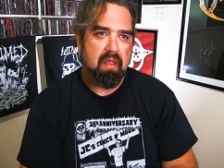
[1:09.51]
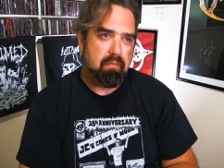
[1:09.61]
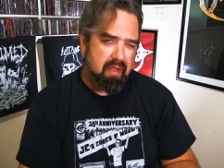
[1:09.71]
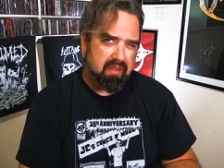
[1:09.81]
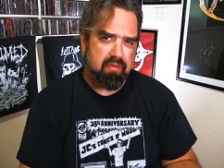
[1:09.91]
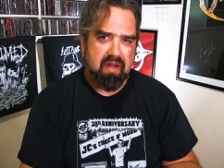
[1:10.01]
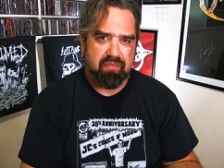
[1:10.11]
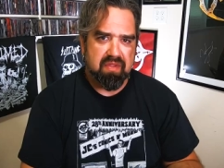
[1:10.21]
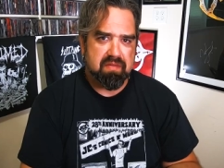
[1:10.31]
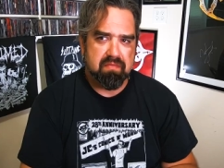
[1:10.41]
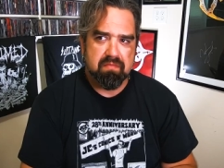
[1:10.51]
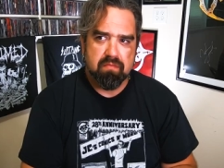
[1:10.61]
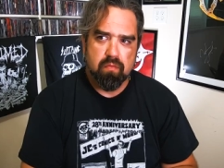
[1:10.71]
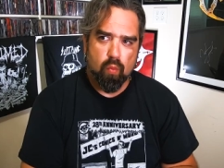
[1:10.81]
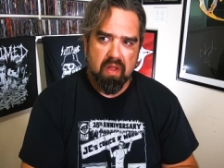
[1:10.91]
But there were definitely some
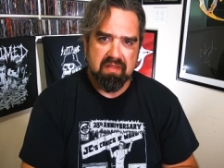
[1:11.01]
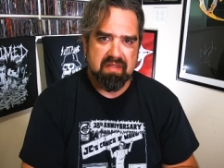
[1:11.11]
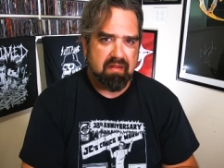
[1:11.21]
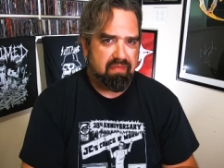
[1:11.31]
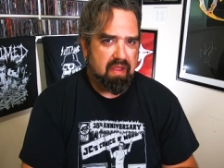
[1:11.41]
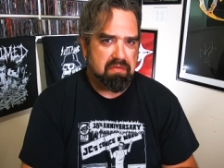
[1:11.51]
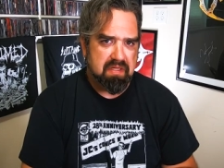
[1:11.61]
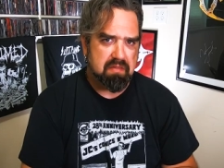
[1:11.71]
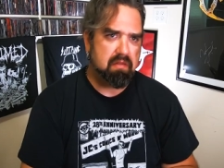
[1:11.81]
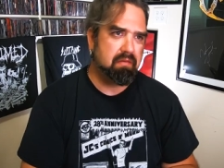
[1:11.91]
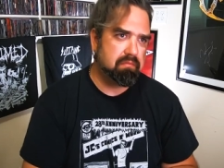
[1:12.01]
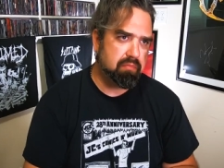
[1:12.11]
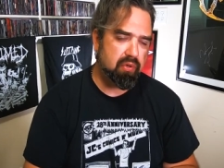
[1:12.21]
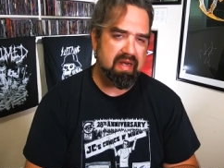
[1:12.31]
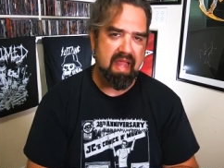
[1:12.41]
ones that felt
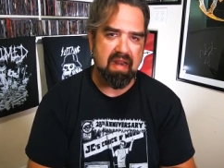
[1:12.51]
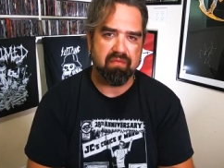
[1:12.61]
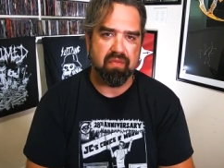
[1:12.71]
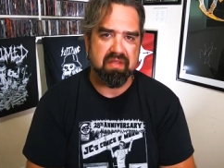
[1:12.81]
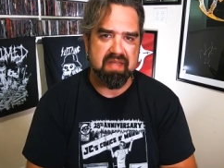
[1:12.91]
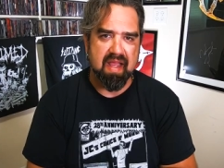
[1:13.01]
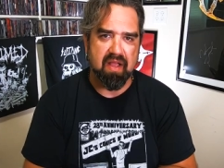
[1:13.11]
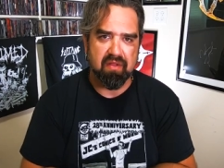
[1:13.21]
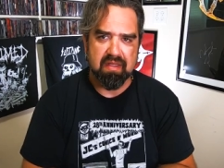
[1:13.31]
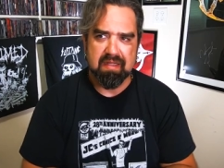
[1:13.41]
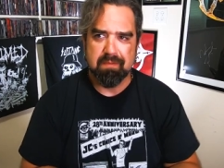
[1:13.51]
pretty dated for the style.